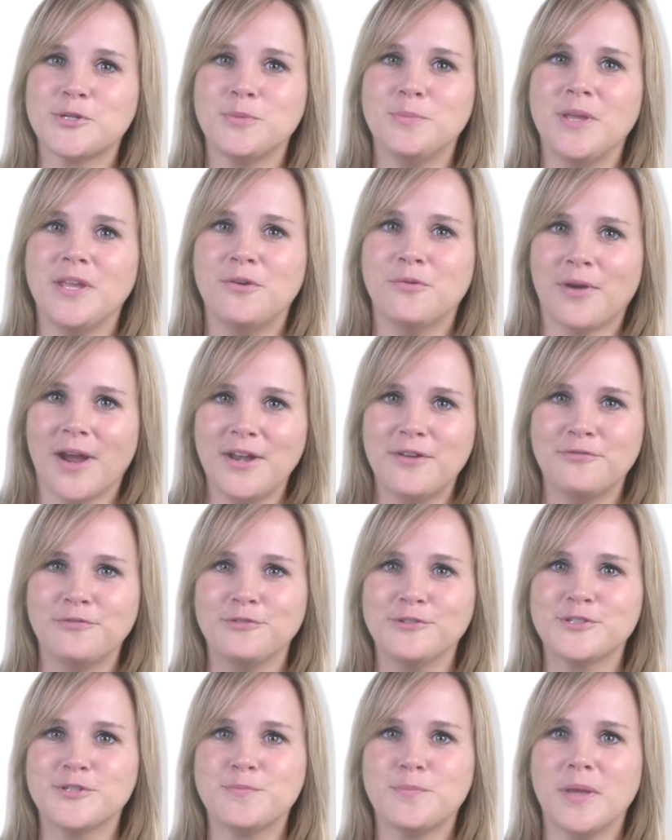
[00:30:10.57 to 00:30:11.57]
to be
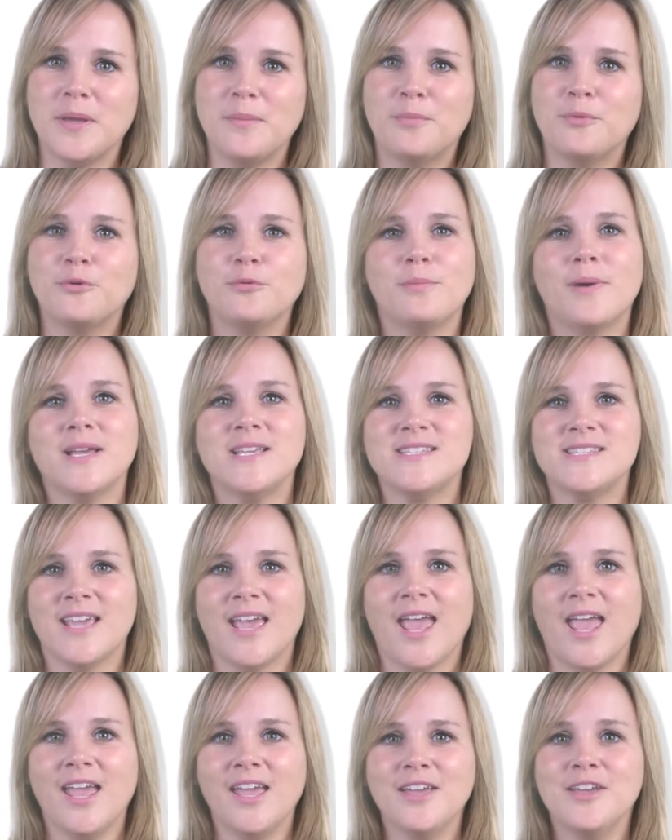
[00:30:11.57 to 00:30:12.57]
grateful to people by
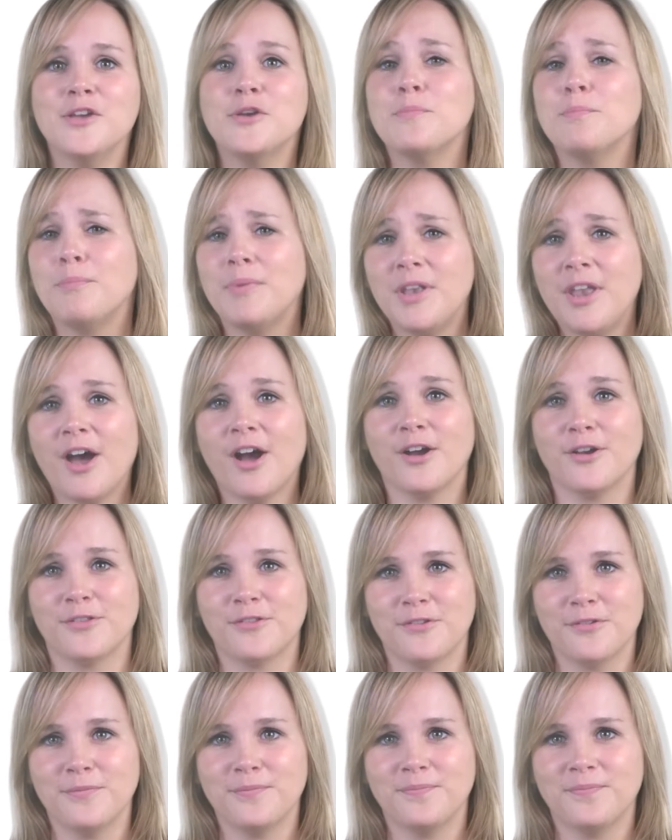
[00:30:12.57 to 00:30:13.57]
saying
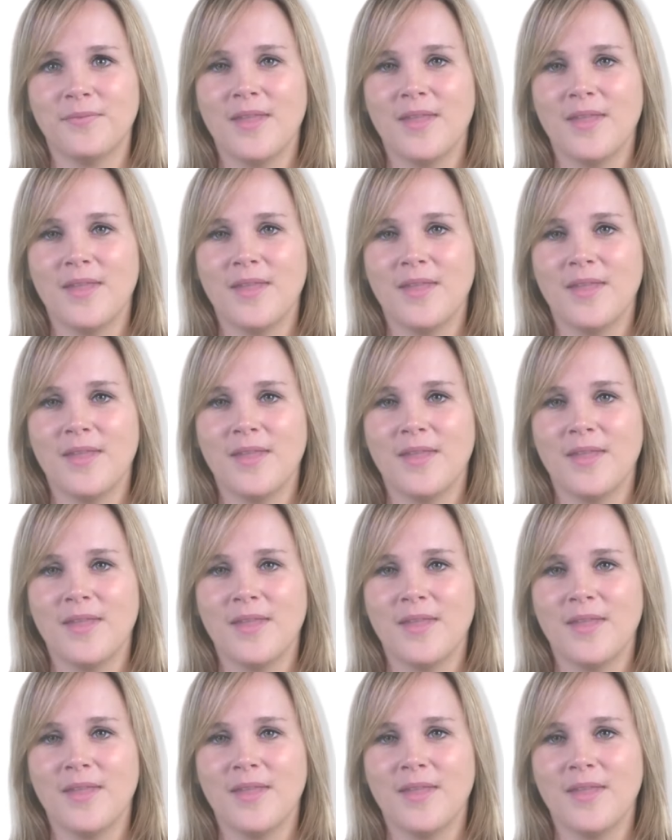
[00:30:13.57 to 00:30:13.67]
bedankt.